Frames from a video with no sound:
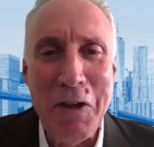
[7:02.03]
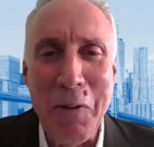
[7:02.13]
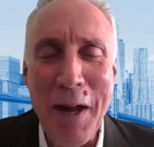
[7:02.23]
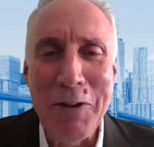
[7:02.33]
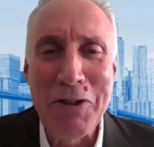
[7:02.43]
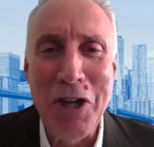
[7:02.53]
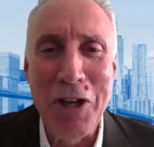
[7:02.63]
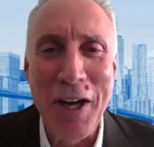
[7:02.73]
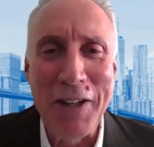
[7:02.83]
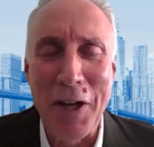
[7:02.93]
when I was
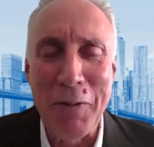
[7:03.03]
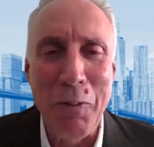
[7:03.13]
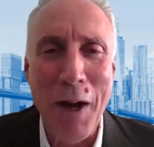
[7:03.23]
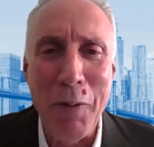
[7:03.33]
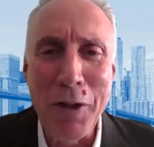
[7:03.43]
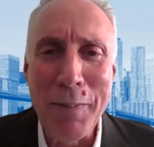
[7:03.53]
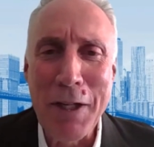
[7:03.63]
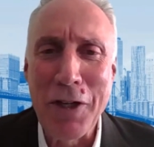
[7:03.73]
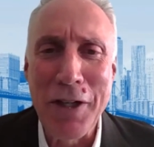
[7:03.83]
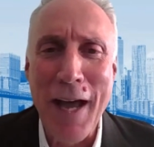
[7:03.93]
younger, I thought, wow, wouldn't it
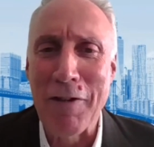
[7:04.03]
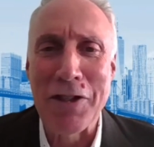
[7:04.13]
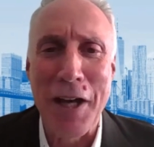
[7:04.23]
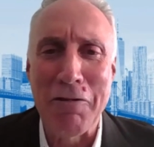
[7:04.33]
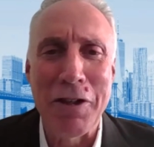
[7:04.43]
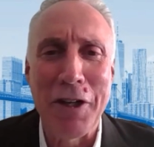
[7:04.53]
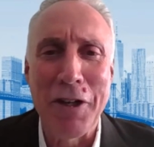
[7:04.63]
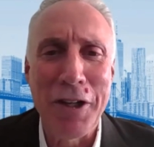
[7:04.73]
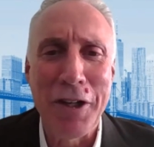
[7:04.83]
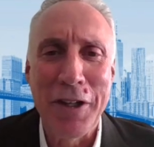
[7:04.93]
be good to have a
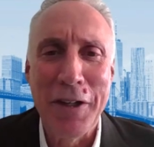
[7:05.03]
secretary